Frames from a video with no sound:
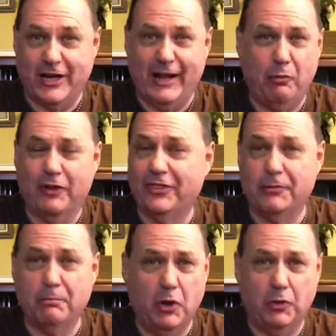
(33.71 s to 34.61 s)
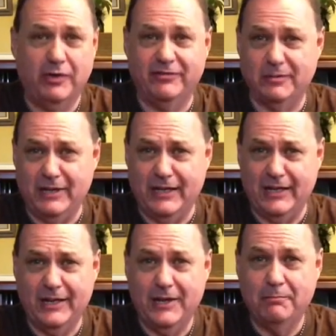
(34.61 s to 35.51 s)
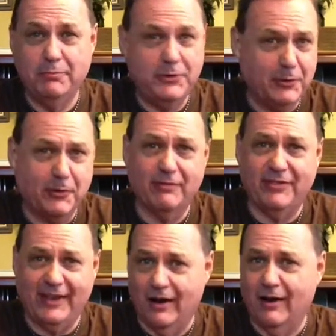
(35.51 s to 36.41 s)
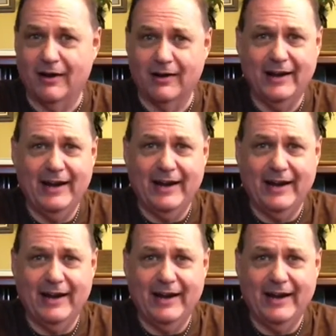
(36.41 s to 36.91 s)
I want their motive to be pure if they are,